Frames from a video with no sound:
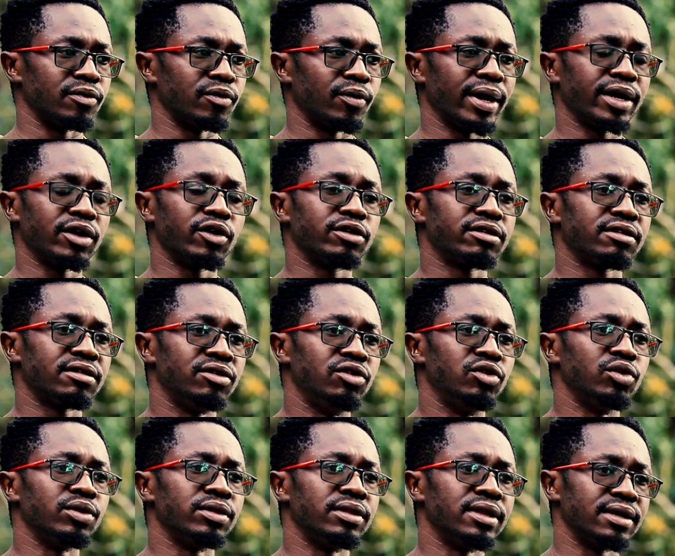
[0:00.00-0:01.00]
why not
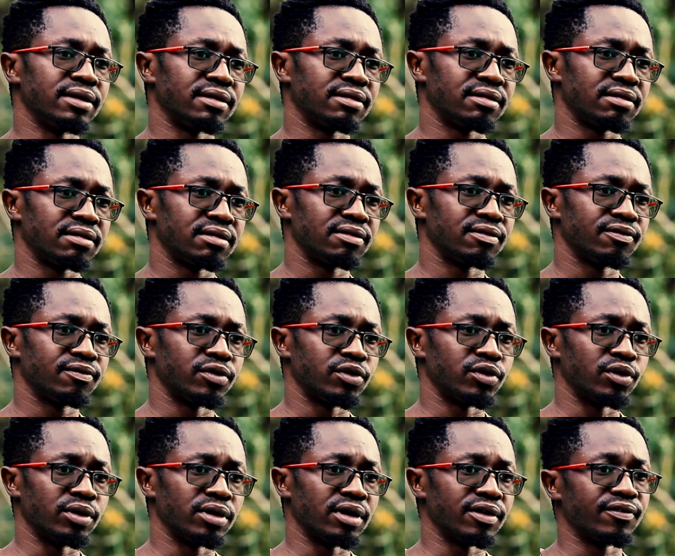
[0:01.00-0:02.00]
do this
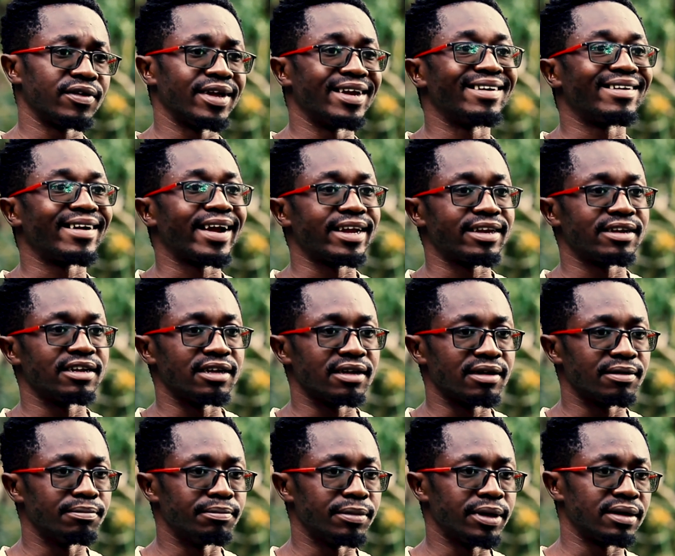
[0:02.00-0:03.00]
photography and
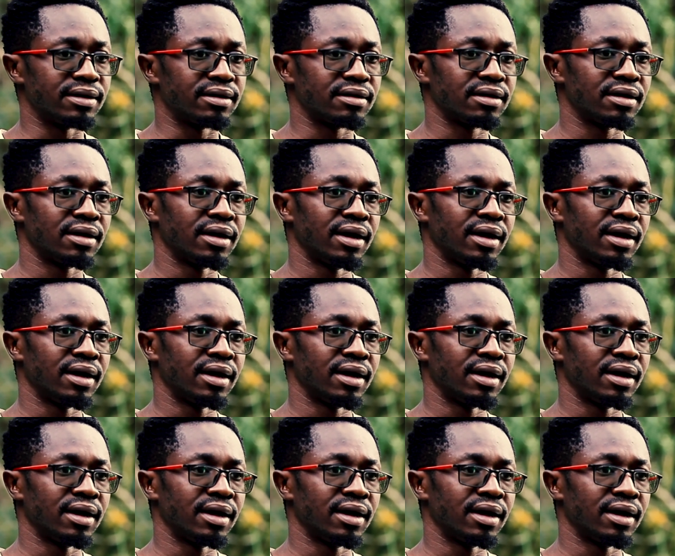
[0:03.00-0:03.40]
writing bit